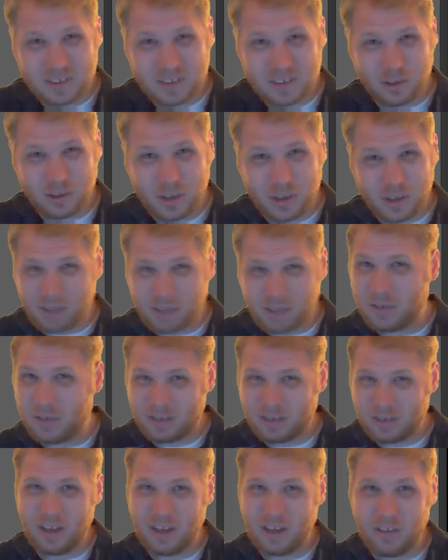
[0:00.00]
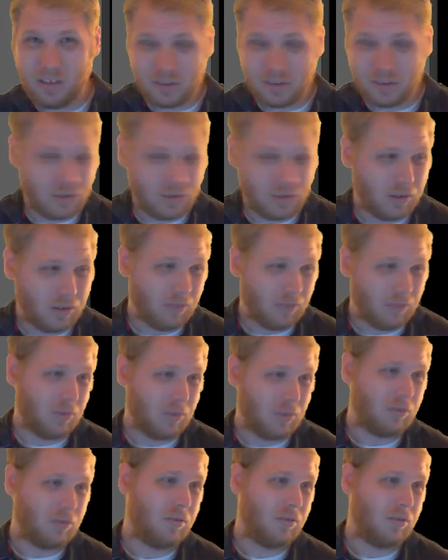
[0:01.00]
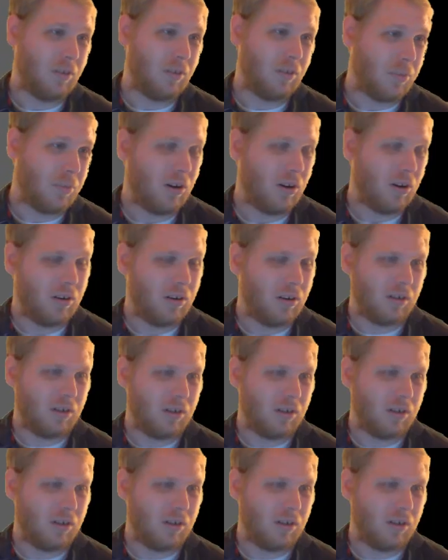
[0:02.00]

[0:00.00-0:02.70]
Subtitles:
Like, you can't really tell the two apart.